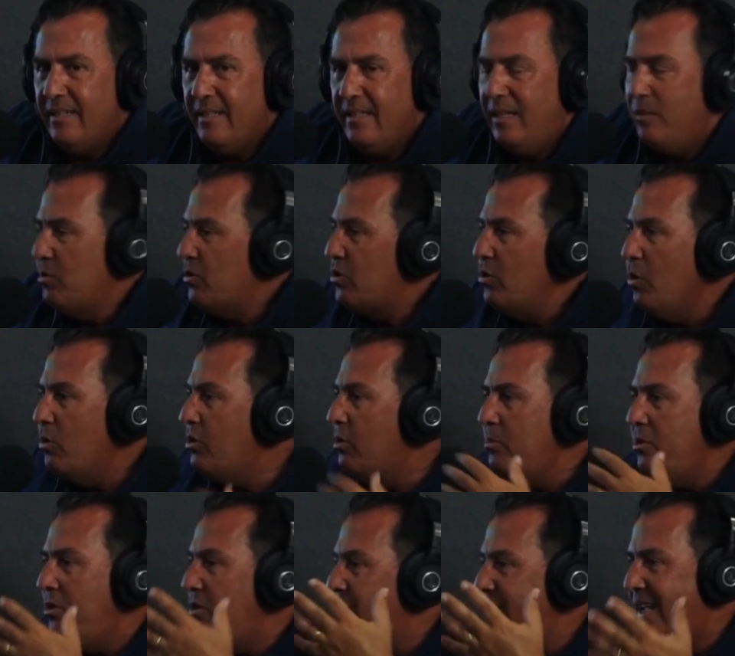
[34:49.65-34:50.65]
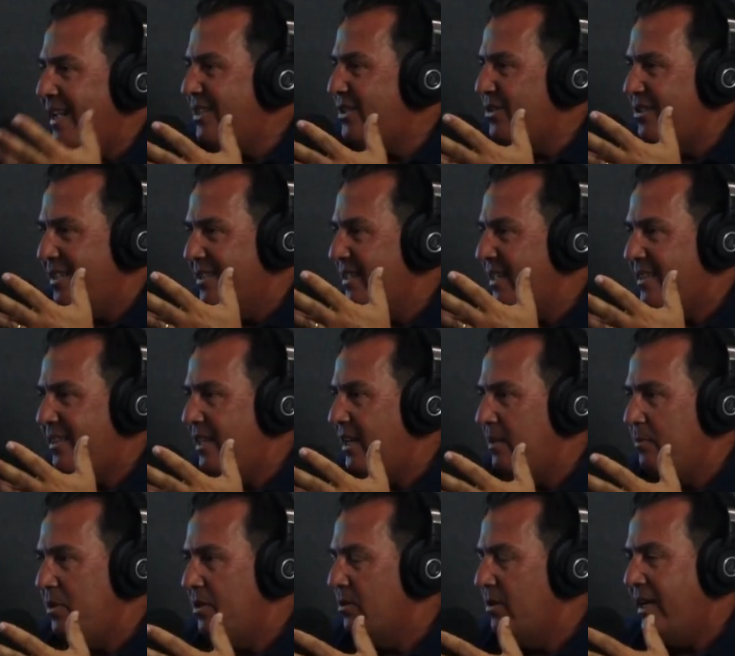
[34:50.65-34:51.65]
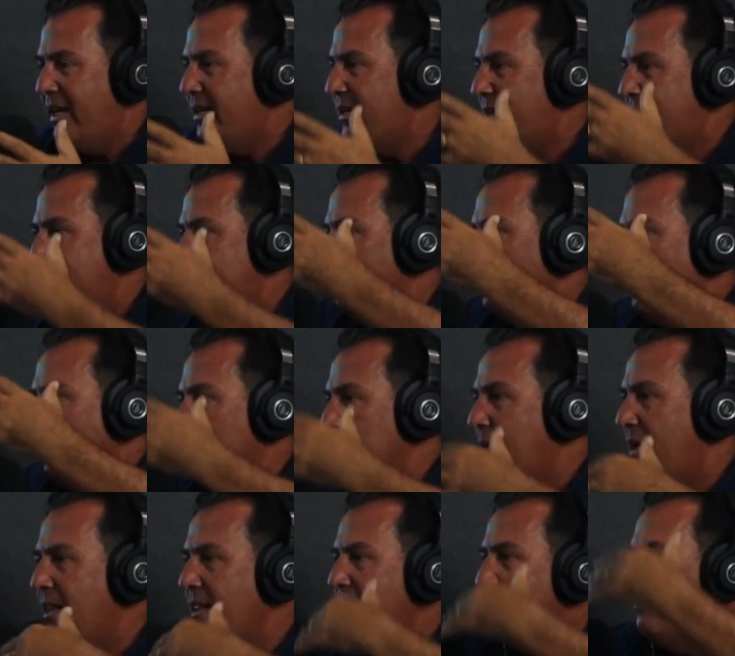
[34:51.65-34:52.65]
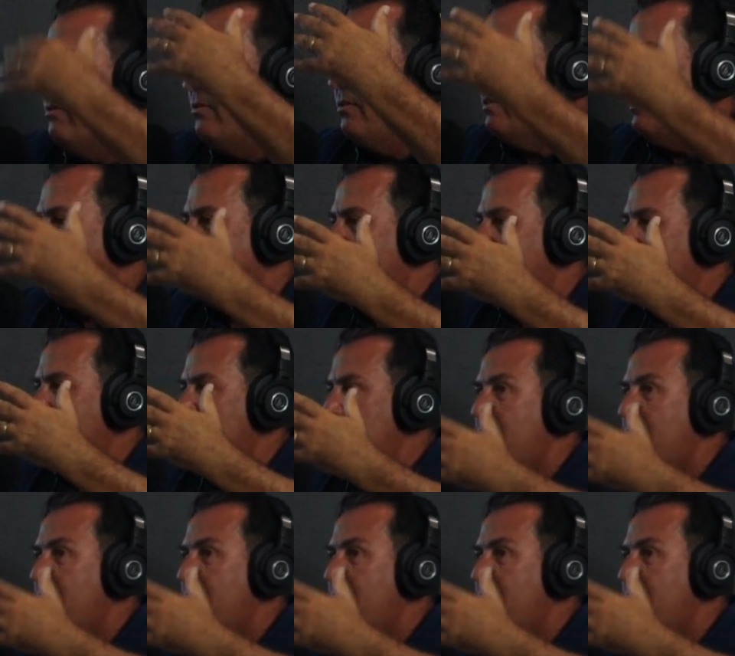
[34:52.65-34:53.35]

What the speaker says: there was no communication at that time. Had I known my level right then,